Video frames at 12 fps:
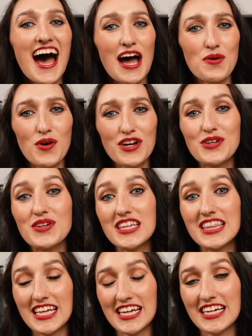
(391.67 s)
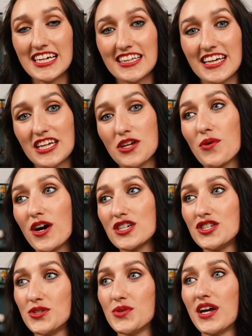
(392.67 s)
I want you to think like you are
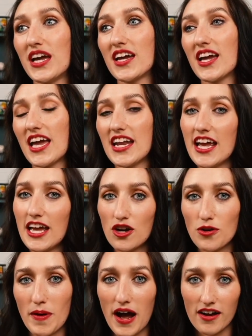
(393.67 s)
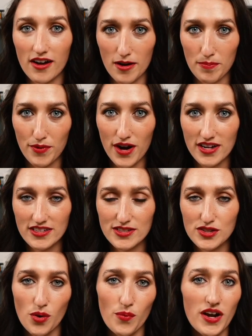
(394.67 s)
doing an inner back upright.
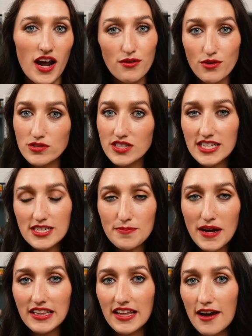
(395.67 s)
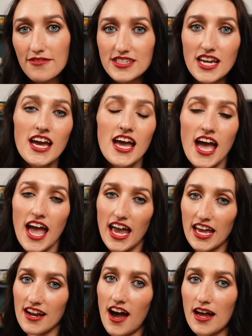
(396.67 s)
So when I rotate to my left
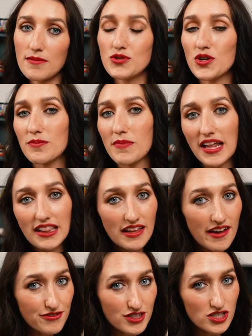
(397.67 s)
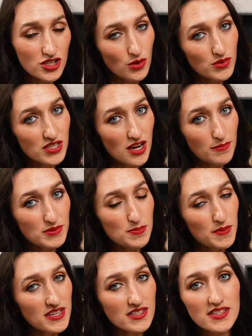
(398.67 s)
and I'm doing my left toe stop
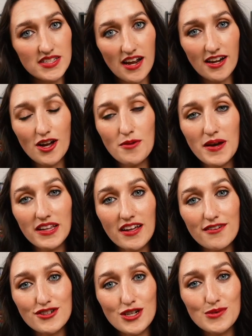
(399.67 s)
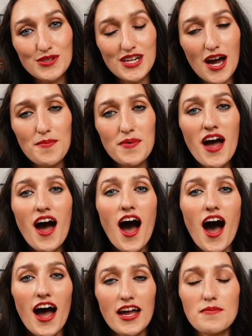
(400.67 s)
spin, standing on my left toe stop,
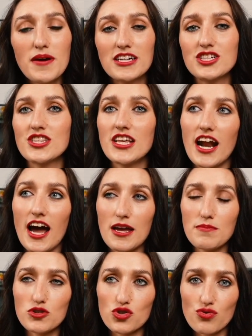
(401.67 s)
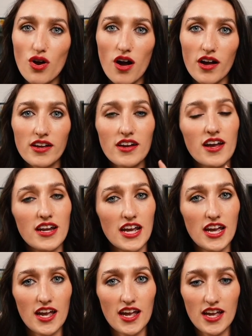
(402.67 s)
I imagine that I am drawing
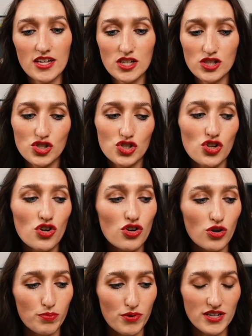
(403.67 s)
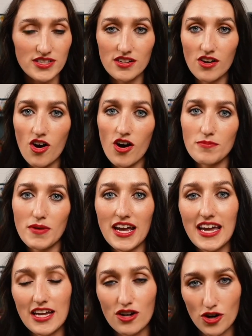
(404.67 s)
a circle pressing on my
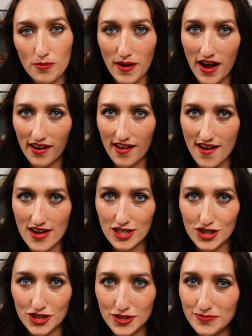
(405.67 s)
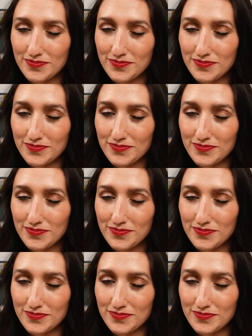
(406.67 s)
inner back edge.